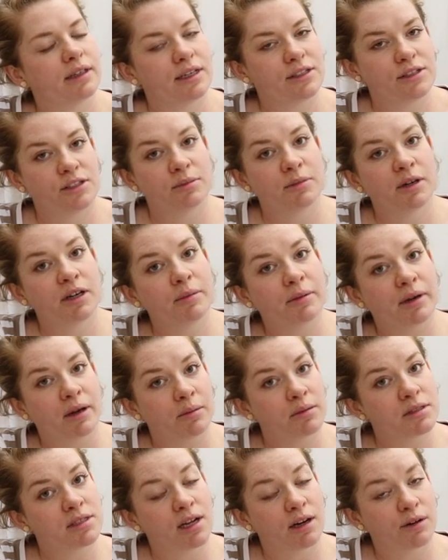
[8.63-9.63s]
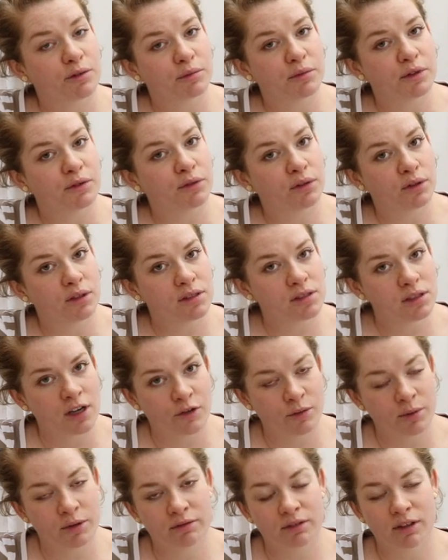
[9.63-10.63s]
As you might be able to tell from my voice,
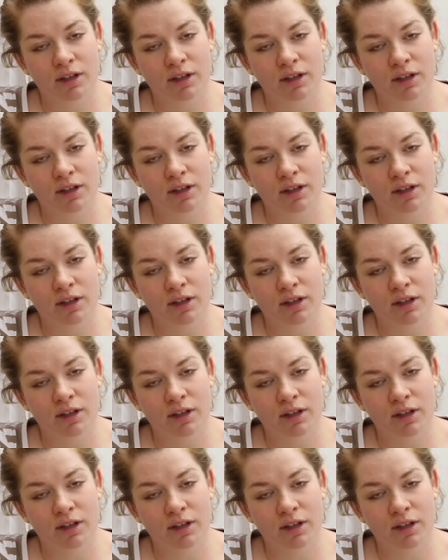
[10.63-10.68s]
I've been